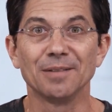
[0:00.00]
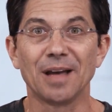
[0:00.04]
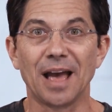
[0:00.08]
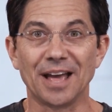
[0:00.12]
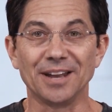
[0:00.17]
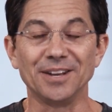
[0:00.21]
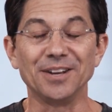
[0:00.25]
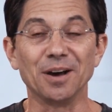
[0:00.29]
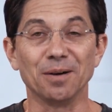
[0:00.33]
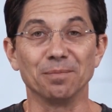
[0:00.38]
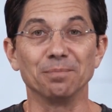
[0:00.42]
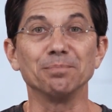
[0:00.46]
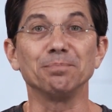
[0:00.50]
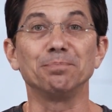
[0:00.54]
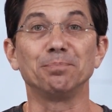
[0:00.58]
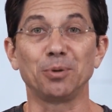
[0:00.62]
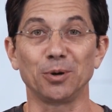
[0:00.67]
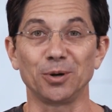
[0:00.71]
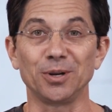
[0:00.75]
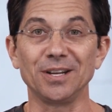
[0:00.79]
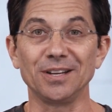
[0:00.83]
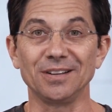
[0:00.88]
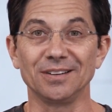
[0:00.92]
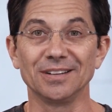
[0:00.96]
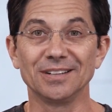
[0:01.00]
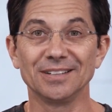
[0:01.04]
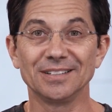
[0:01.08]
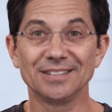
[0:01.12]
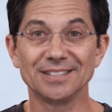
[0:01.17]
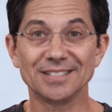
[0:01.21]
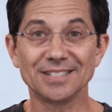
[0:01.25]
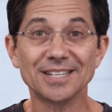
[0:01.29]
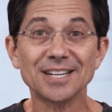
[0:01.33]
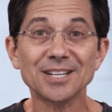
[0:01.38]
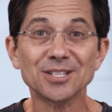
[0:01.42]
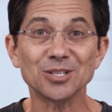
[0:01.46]
end up putting
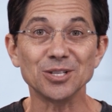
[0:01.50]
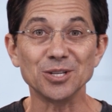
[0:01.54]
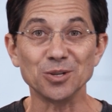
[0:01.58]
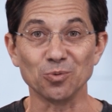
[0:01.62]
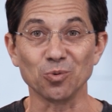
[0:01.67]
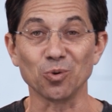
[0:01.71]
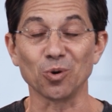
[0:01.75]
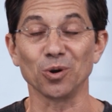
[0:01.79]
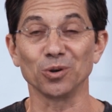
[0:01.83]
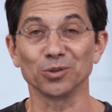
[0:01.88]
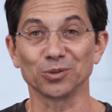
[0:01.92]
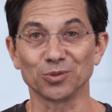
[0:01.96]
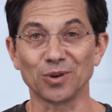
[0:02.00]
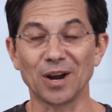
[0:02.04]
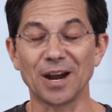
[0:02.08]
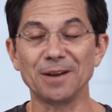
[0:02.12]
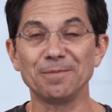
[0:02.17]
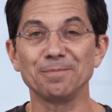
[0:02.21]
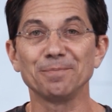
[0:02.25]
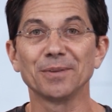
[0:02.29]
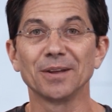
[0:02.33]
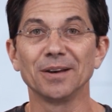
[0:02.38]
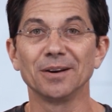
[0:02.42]
Disney World, right?